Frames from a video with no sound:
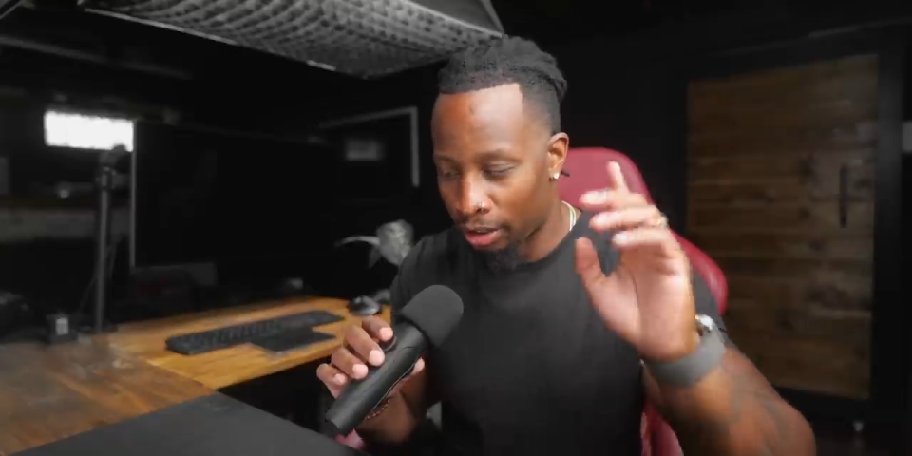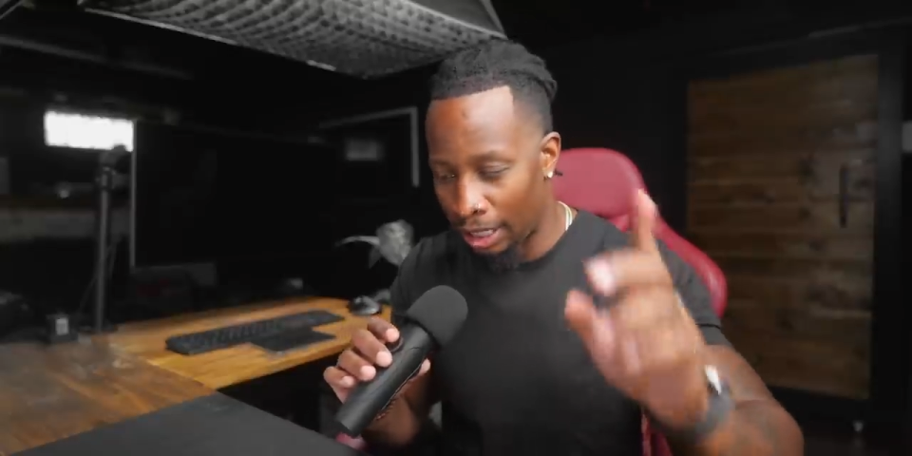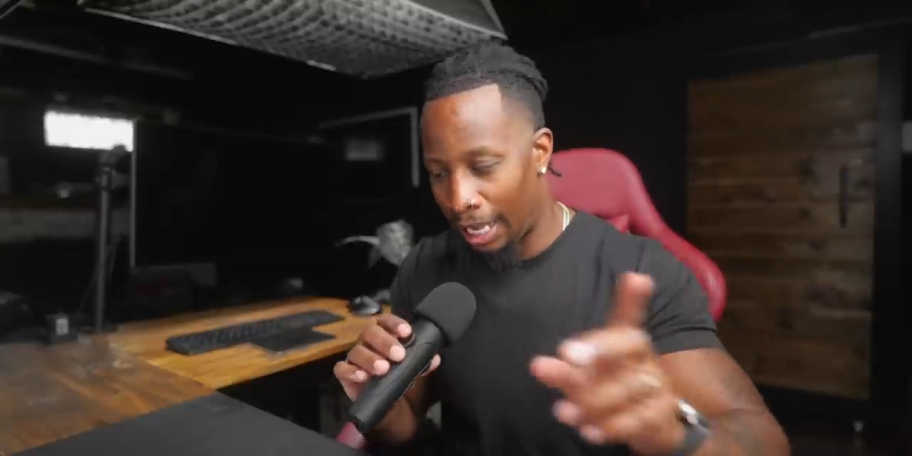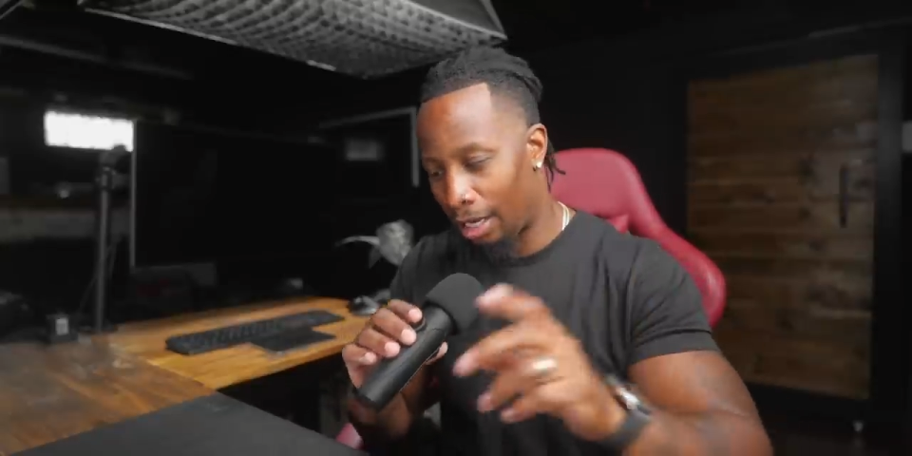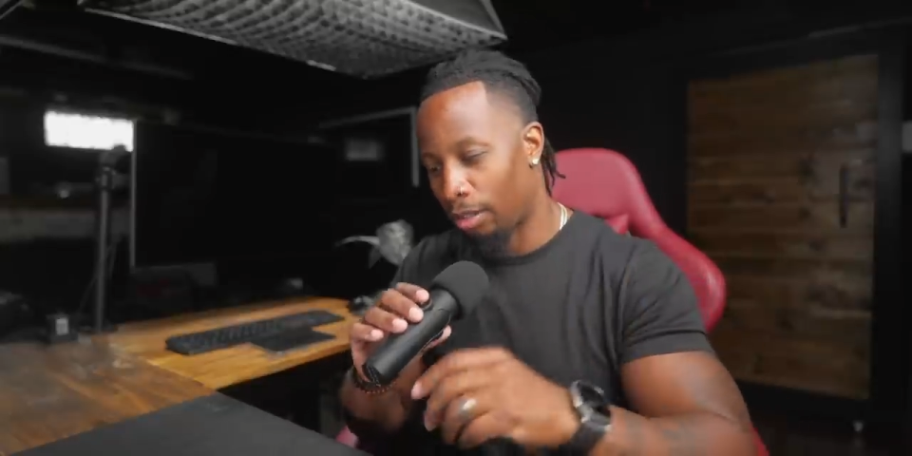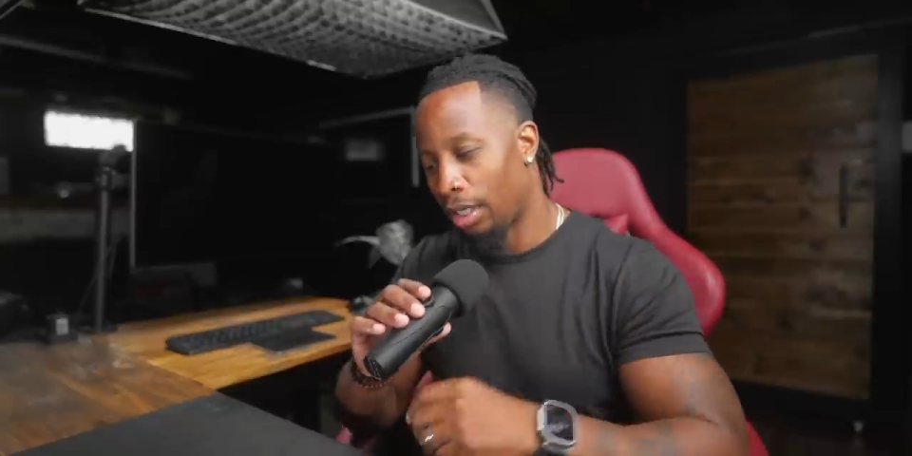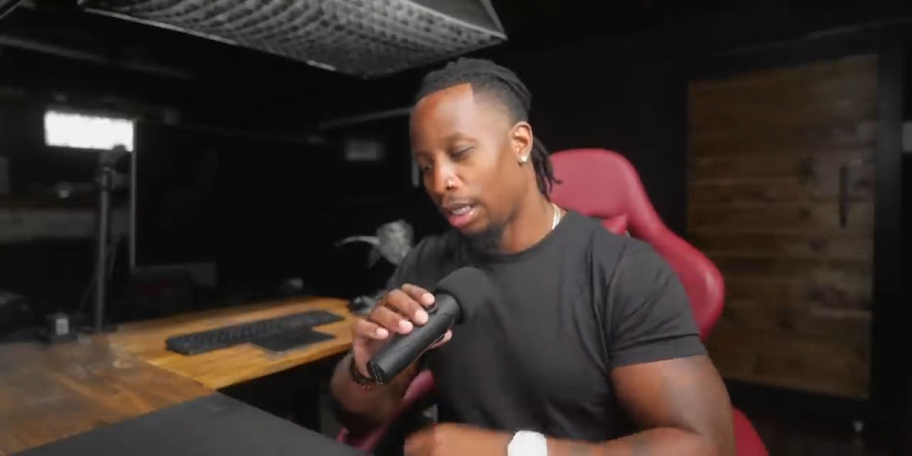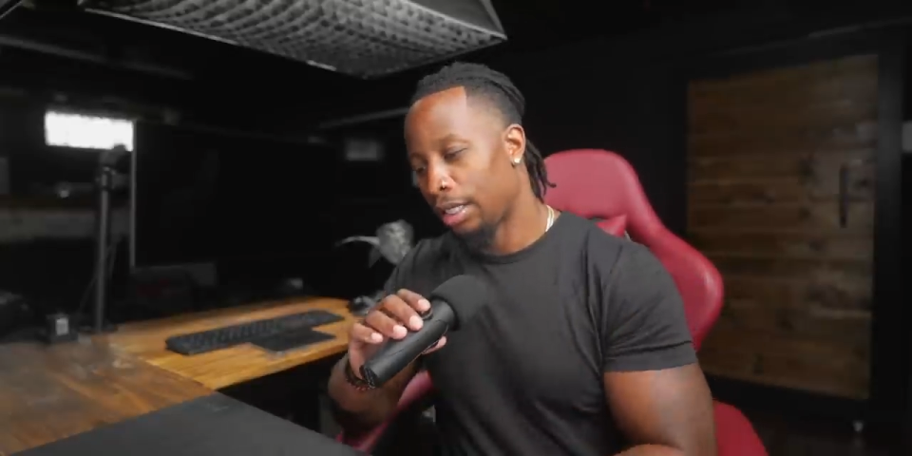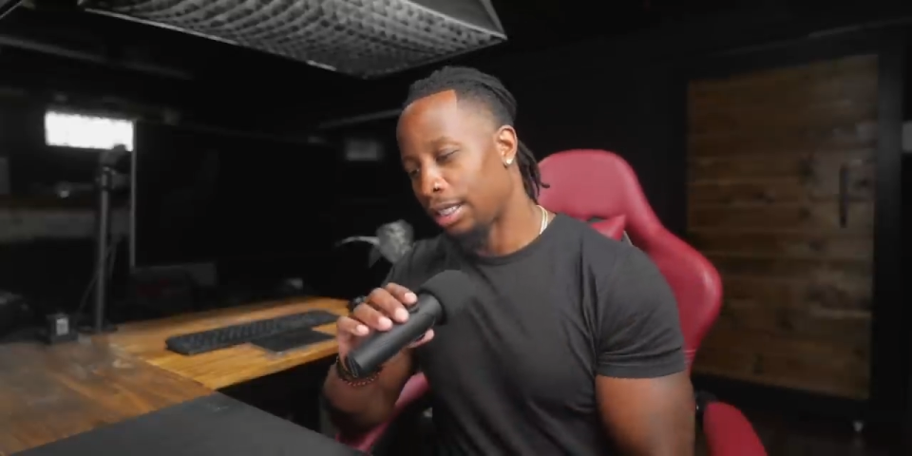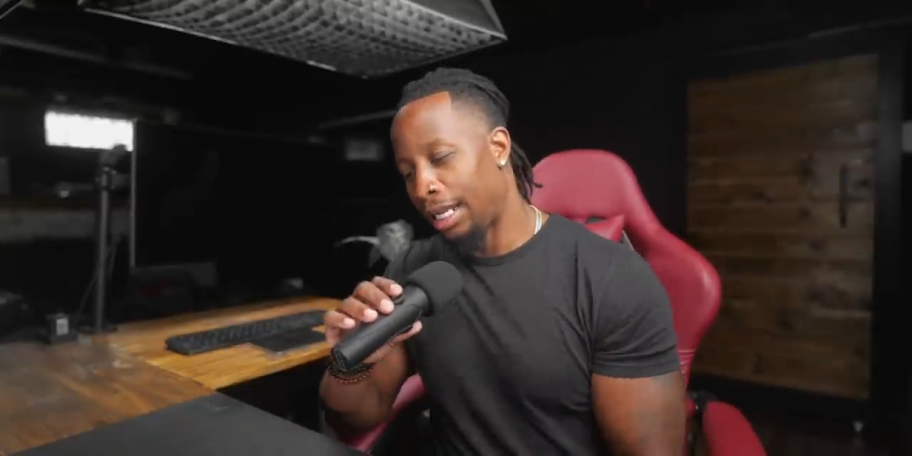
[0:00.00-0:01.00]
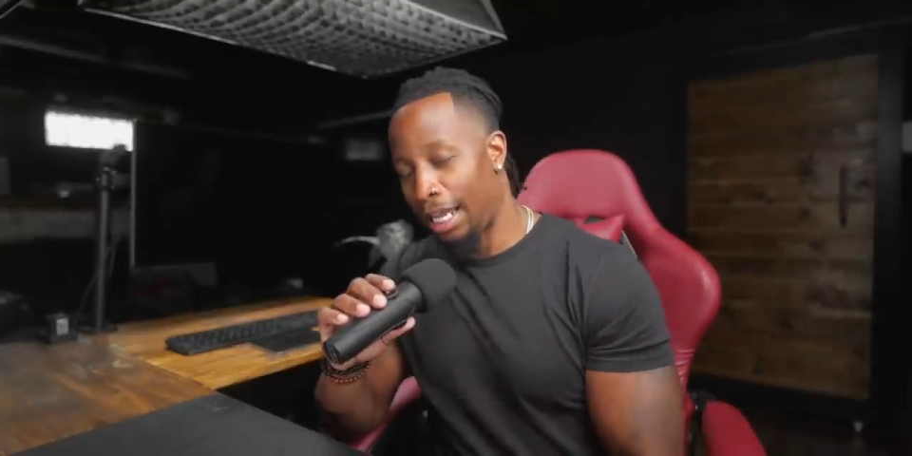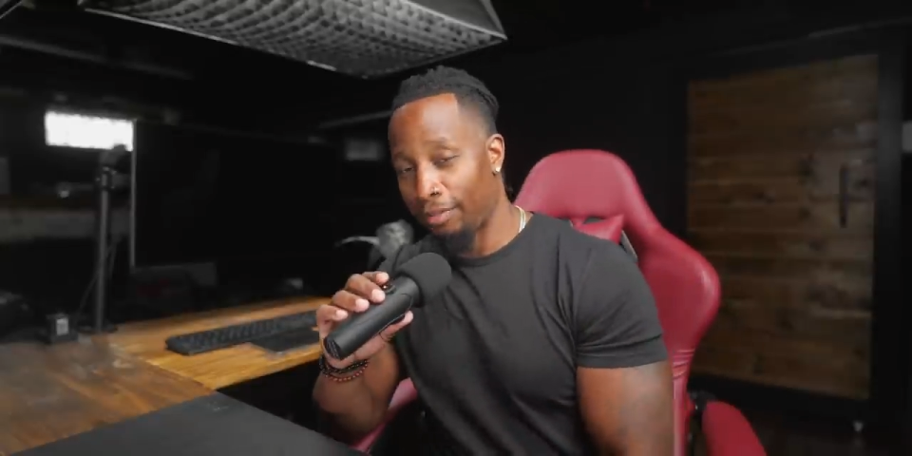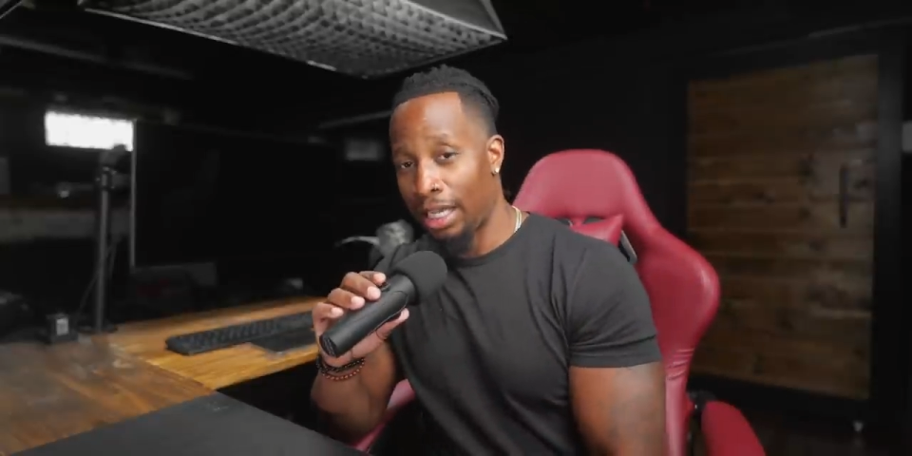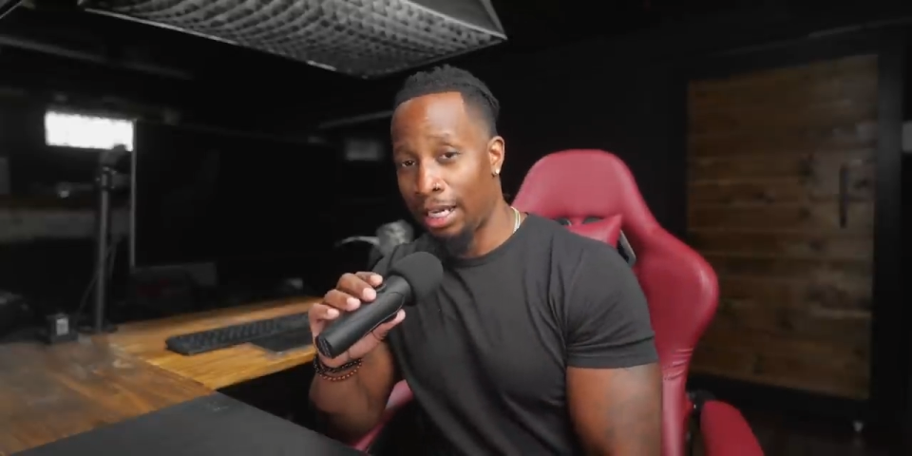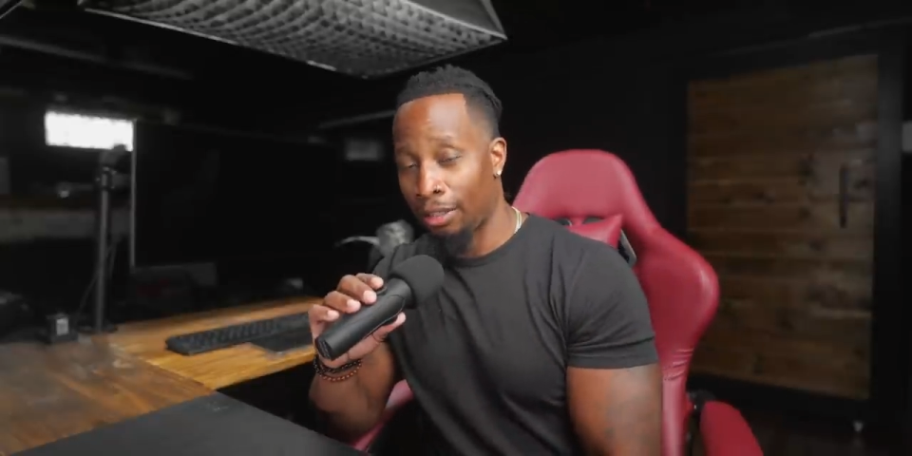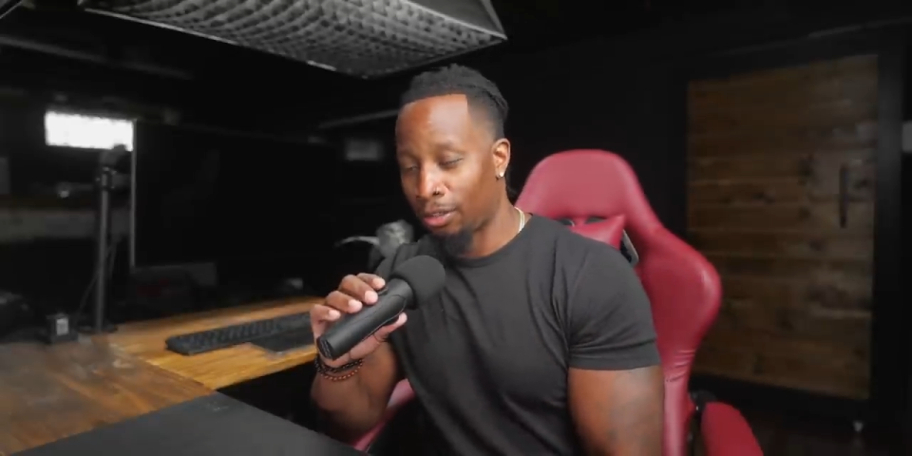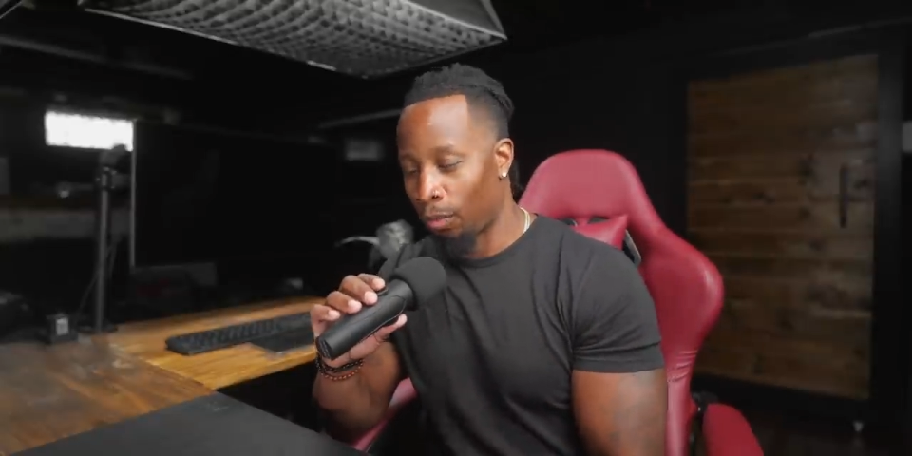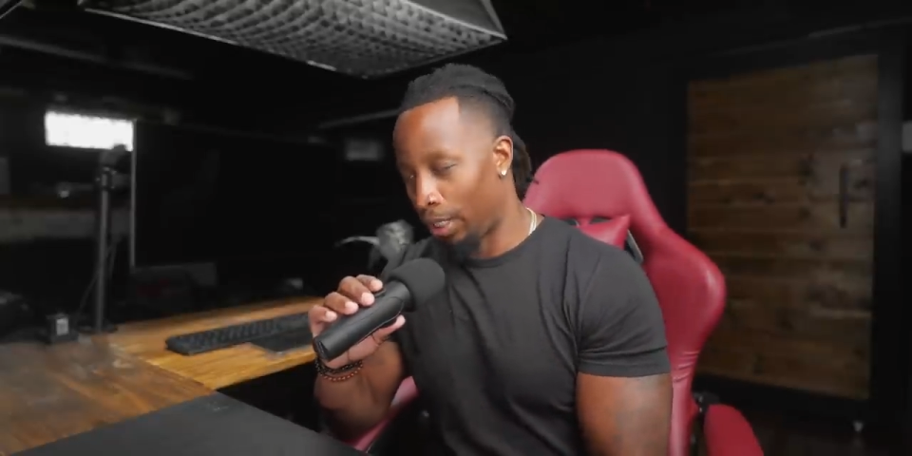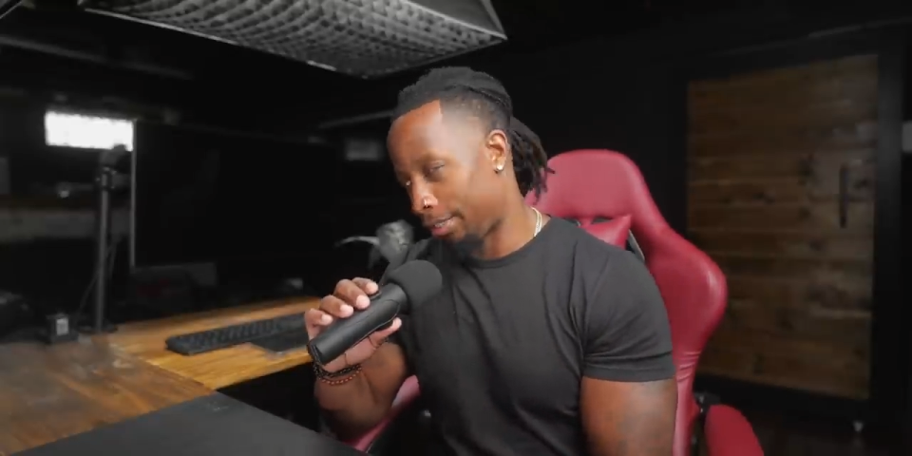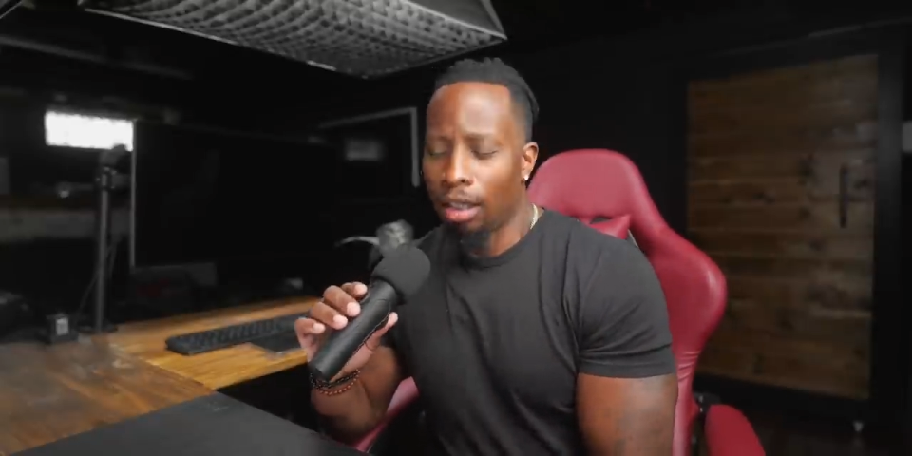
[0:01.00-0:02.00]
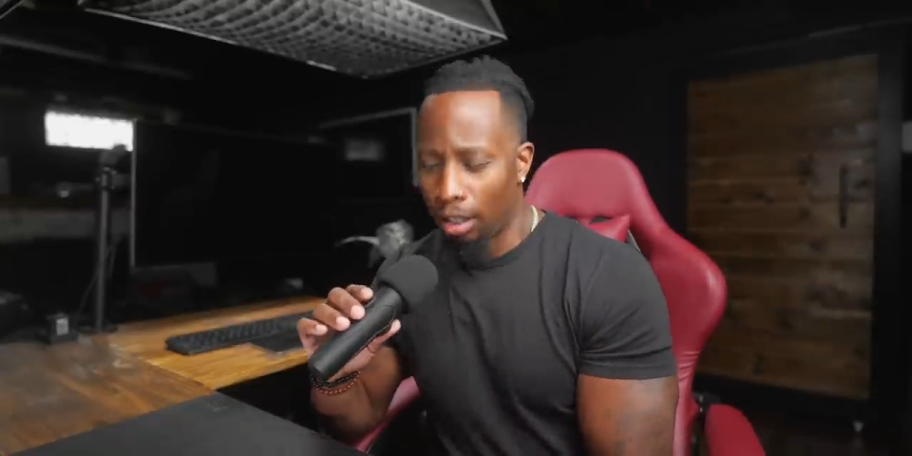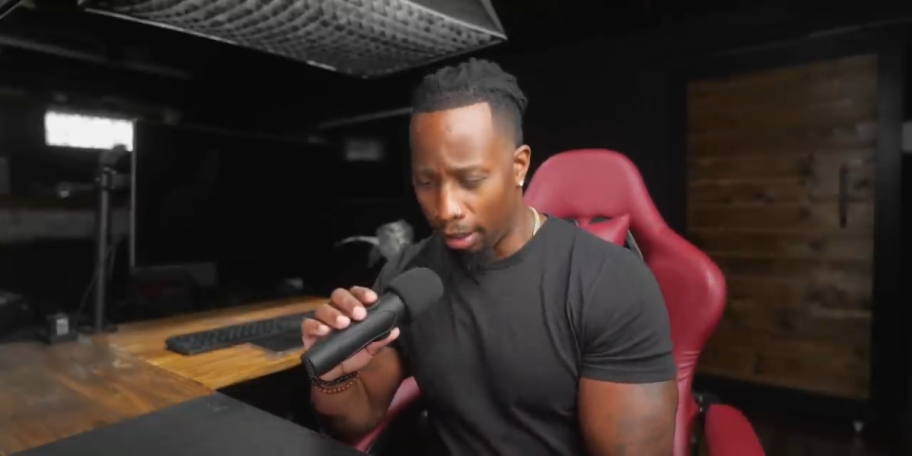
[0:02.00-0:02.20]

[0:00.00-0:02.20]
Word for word: Now that I have that out the way.